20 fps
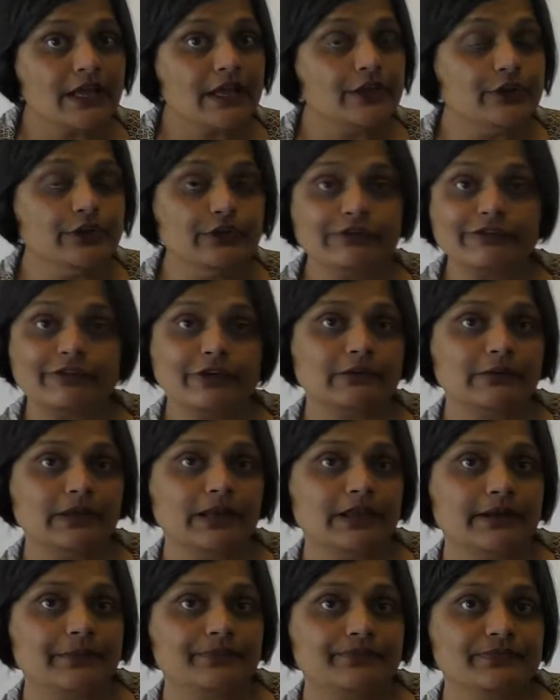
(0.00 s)
new
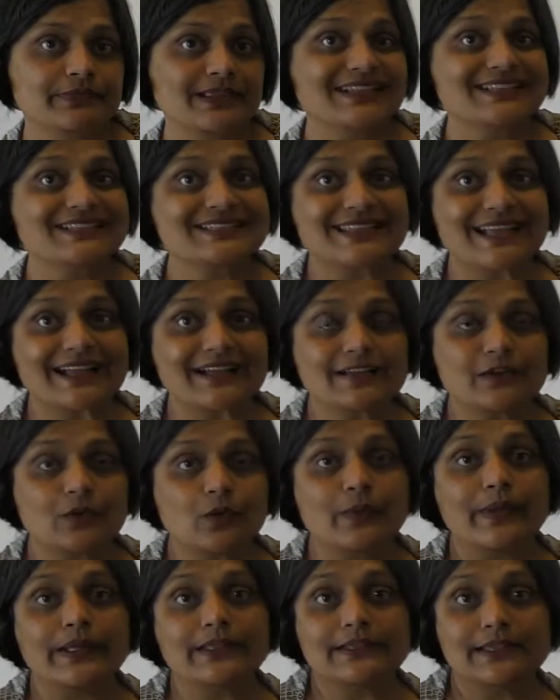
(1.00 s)
formula.
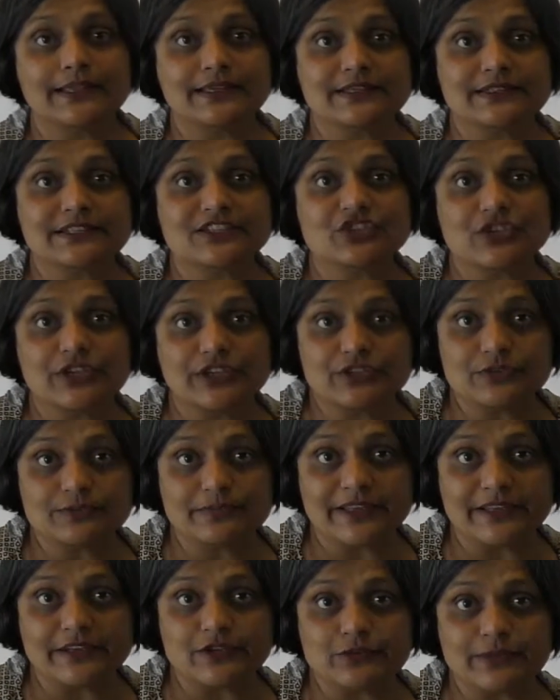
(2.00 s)
Second, when there is a change
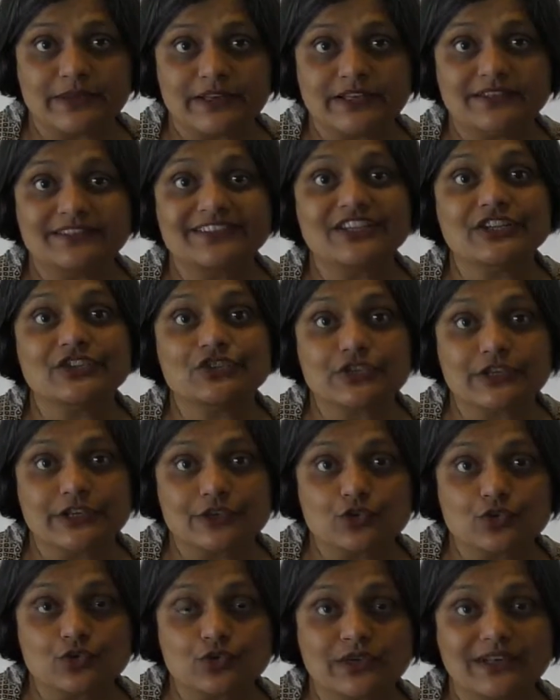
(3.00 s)
management, change
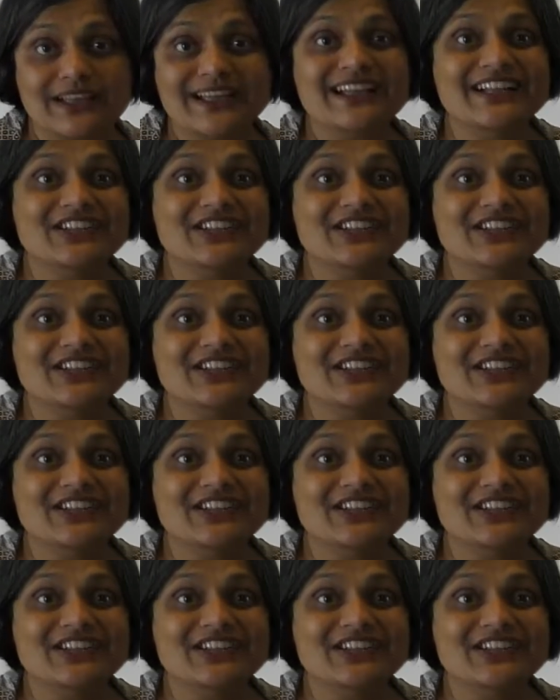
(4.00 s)
control,